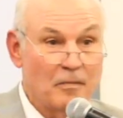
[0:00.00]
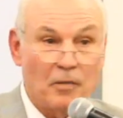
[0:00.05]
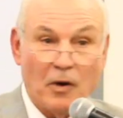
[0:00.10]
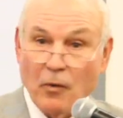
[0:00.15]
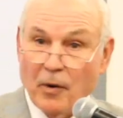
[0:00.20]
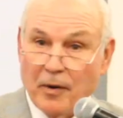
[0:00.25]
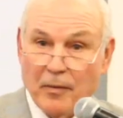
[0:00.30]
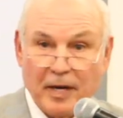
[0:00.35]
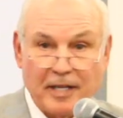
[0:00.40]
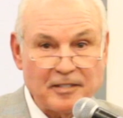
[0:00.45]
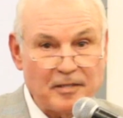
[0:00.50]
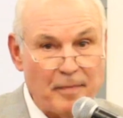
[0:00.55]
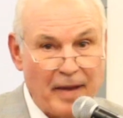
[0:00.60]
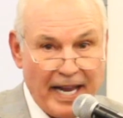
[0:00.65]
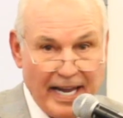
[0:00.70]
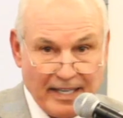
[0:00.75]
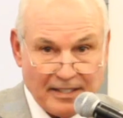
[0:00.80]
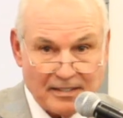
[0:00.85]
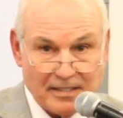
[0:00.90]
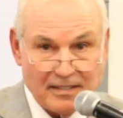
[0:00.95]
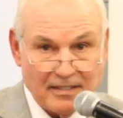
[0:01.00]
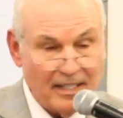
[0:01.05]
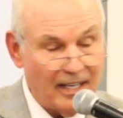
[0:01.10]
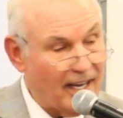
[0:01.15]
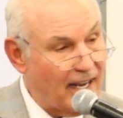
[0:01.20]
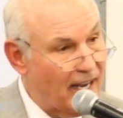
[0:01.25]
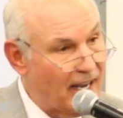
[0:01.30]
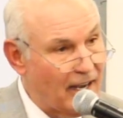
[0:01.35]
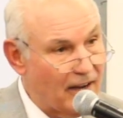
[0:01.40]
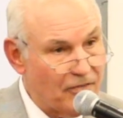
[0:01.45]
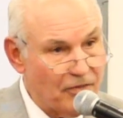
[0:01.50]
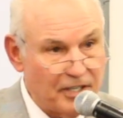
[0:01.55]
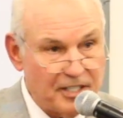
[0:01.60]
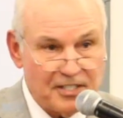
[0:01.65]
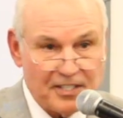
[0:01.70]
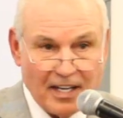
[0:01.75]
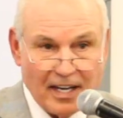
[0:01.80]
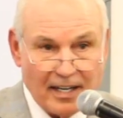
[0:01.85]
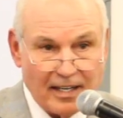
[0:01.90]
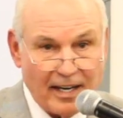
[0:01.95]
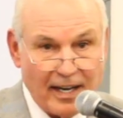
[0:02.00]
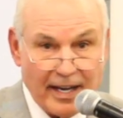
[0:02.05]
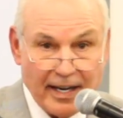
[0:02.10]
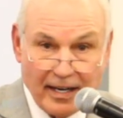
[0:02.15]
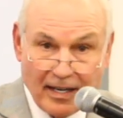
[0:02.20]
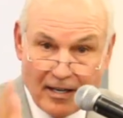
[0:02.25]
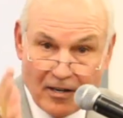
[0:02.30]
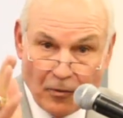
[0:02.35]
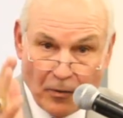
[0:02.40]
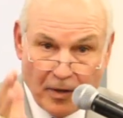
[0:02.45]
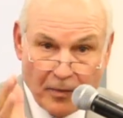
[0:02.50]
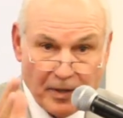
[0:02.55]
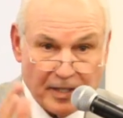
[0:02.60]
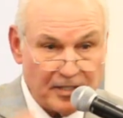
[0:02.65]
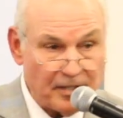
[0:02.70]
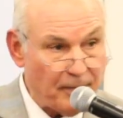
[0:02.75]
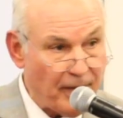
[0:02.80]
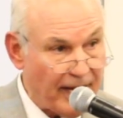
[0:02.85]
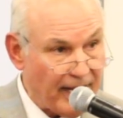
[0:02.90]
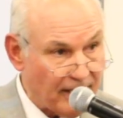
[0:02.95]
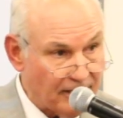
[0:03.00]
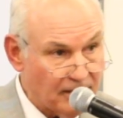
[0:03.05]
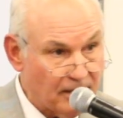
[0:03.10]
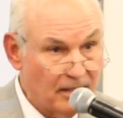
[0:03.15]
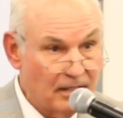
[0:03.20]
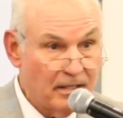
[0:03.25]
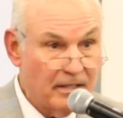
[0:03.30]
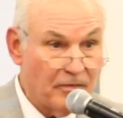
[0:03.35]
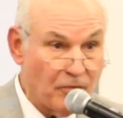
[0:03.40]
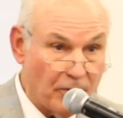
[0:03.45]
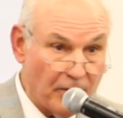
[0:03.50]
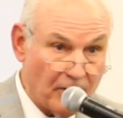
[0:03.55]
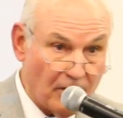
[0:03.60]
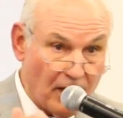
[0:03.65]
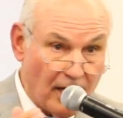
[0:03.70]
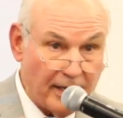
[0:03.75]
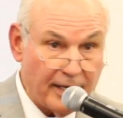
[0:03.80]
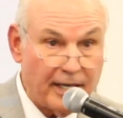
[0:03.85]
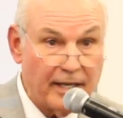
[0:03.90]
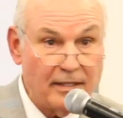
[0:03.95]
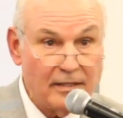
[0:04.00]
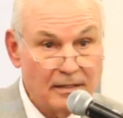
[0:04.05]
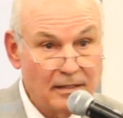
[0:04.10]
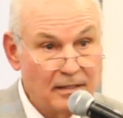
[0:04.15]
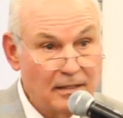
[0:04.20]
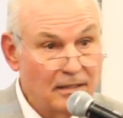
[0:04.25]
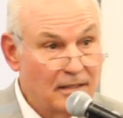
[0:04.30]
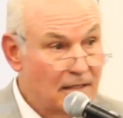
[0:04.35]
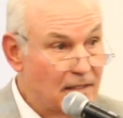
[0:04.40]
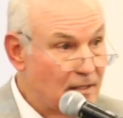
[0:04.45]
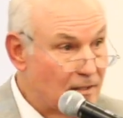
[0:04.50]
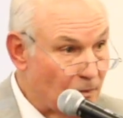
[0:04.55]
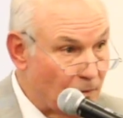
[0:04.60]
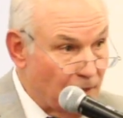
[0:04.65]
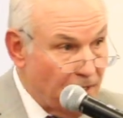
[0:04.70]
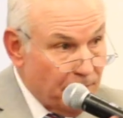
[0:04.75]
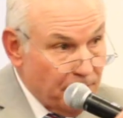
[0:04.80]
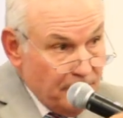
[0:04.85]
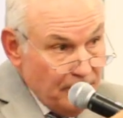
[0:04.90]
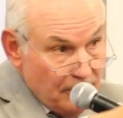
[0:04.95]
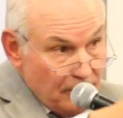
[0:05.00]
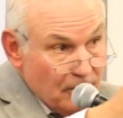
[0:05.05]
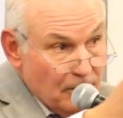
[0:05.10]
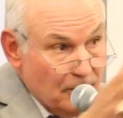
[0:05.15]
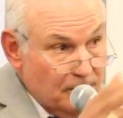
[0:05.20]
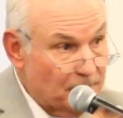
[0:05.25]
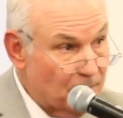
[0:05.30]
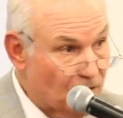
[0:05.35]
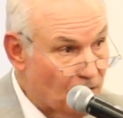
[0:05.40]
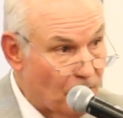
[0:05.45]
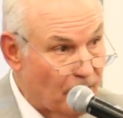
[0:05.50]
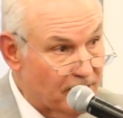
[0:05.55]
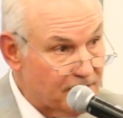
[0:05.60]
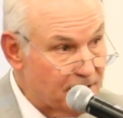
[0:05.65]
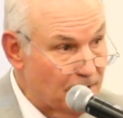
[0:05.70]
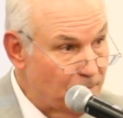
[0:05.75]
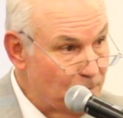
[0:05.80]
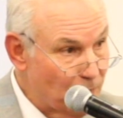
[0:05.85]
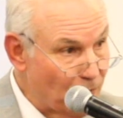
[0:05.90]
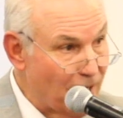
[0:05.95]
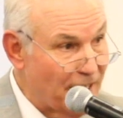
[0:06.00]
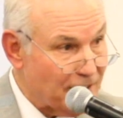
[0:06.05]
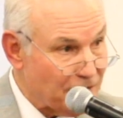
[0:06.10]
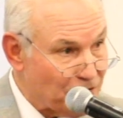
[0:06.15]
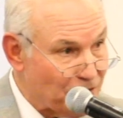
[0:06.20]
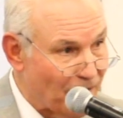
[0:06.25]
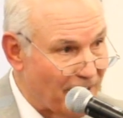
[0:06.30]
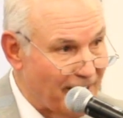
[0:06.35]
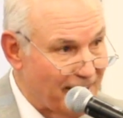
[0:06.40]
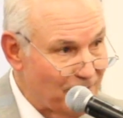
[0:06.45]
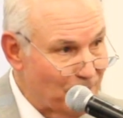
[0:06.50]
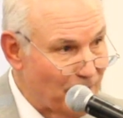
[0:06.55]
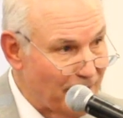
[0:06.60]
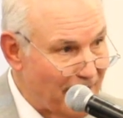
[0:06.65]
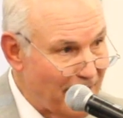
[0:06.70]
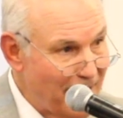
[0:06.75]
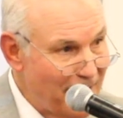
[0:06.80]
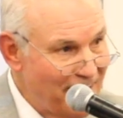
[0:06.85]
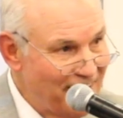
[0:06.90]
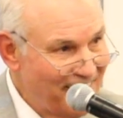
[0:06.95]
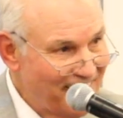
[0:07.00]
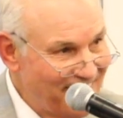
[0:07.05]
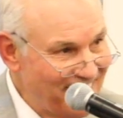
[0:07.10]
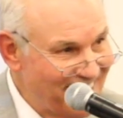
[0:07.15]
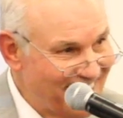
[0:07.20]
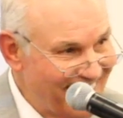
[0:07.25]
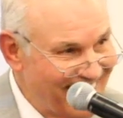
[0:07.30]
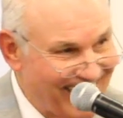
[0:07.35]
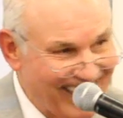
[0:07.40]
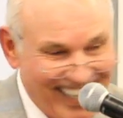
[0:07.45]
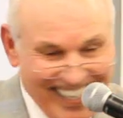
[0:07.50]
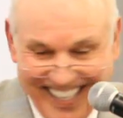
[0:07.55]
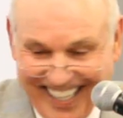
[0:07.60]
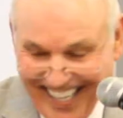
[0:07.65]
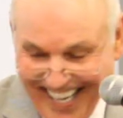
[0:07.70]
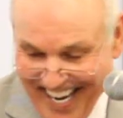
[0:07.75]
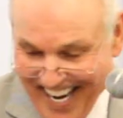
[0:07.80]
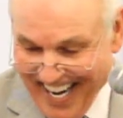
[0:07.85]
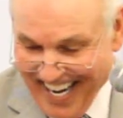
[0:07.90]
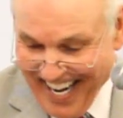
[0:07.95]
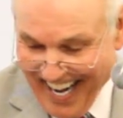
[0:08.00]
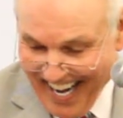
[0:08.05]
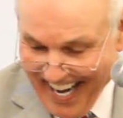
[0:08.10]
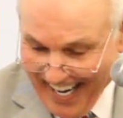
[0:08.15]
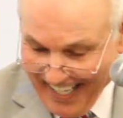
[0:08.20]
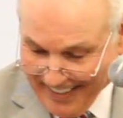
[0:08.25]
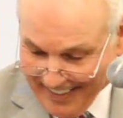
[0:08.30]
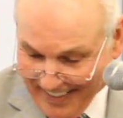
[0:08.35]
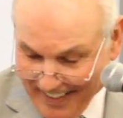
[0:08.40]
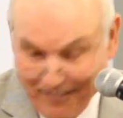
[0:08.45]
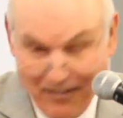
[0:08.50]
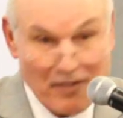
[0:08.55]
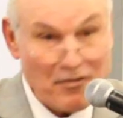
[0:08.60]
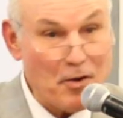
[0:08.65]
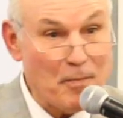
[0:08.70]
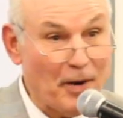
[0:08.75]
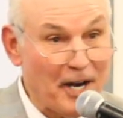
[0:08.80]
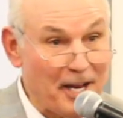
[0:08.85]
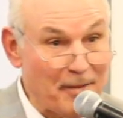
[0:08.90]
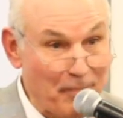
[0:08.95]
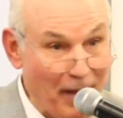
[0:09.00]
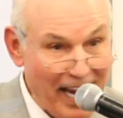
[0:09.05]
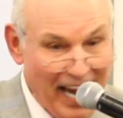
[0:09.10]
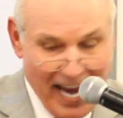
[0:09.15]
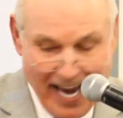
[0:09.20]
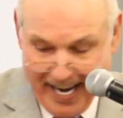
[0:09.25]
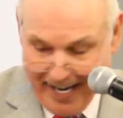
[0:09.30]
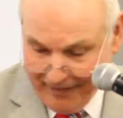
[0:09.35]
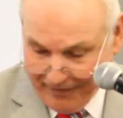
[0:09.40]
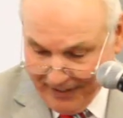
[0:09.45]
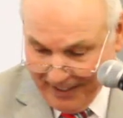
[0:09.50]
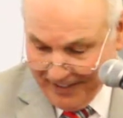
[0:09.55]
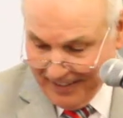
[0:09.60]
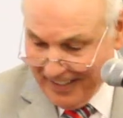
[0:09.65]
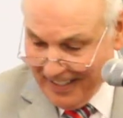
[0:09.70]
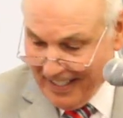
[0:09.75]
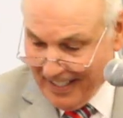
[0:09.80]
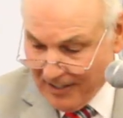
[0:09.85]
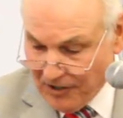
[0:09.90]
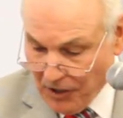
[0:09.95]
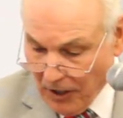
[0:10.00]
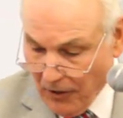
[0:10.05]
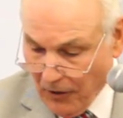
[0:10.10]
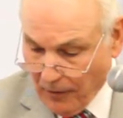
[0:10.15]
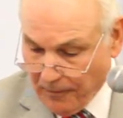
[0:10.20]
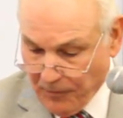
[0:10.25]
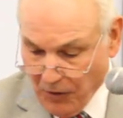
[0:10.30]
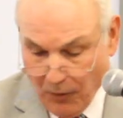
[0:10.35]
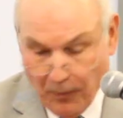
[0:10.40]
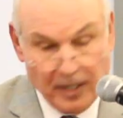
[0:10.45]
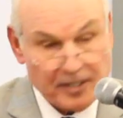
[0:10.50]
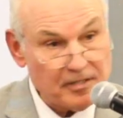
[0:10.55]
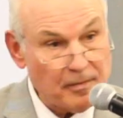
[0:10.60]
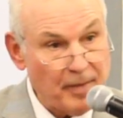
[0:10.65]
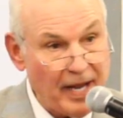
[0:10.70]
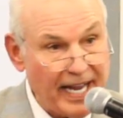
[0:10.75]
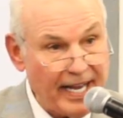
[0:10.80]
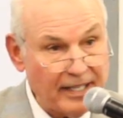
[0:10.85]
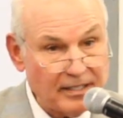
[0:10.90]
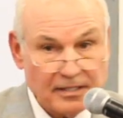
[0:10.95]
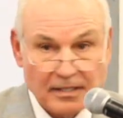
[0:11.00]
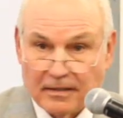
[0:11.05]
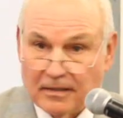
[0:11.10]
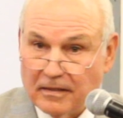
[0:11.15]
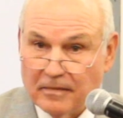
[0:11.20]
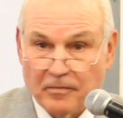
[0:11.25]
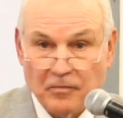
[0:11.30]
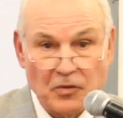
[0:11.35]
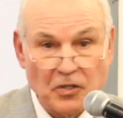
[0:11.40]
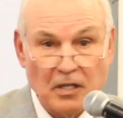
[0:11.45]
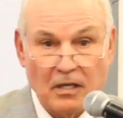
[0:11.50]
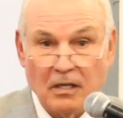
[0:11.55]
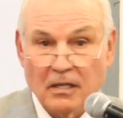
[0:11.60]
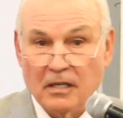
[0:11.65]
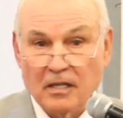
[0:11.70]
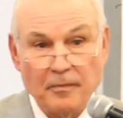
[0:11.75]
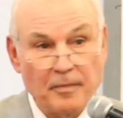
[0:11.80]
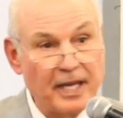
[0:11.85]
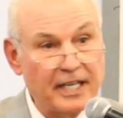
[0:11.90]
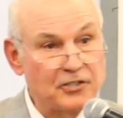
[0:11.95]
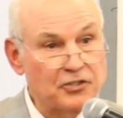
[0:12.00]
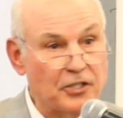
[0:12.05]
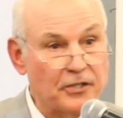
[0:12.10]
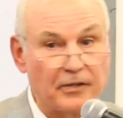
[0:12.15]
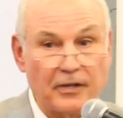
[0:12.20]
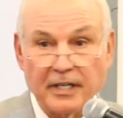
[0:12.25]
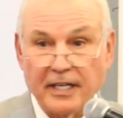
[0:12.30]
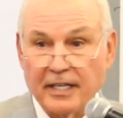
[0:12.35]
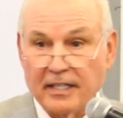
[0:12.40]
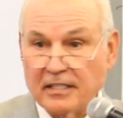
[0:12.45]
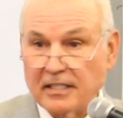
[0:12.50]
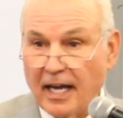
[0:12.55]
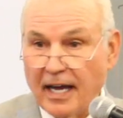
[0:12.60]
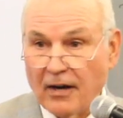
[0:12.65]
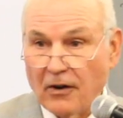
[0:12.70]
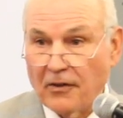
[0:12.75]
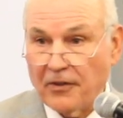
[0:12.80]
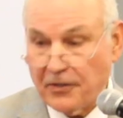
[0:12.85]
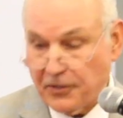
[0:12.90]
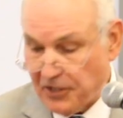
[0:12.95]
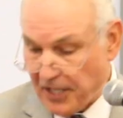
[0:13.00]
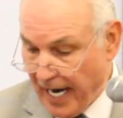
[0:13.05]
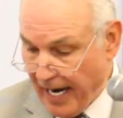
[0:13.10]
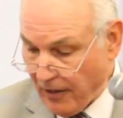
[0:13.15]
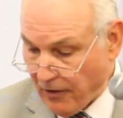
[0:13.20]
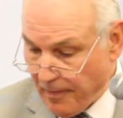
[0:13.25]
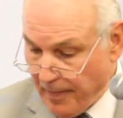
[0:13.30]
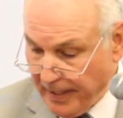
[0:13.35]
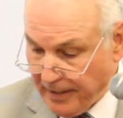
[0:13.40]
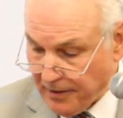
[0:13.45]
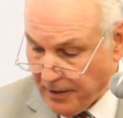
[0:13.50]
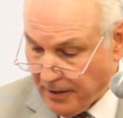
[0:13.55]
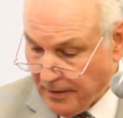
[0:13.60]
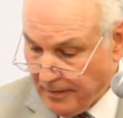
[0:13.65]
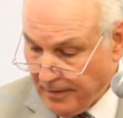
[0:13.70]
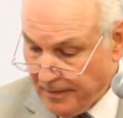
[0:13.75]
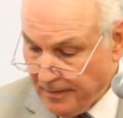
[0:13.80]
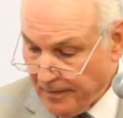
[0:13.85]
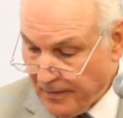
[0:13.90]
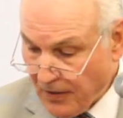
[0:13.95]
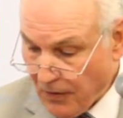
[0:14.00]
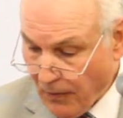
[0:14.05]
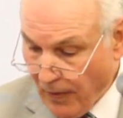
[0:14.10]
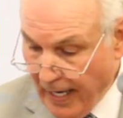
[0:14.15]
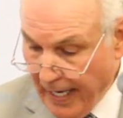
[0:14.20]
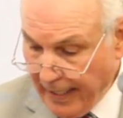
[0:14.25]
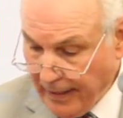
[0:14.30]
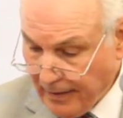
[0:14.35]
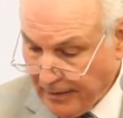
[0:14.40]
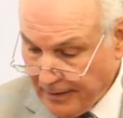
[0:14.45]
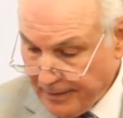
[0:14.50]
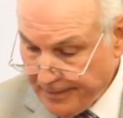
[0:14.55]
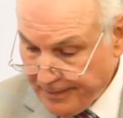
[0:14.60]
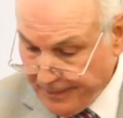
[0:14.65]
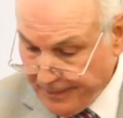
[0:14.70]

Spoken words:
But we went to Mass. Every Sunday, we went to Mass. If we were lucky, we go out to brunch, right, Whitney? And everybody behaved. So you went to Mass, made sure your kids got all their sacraments, right?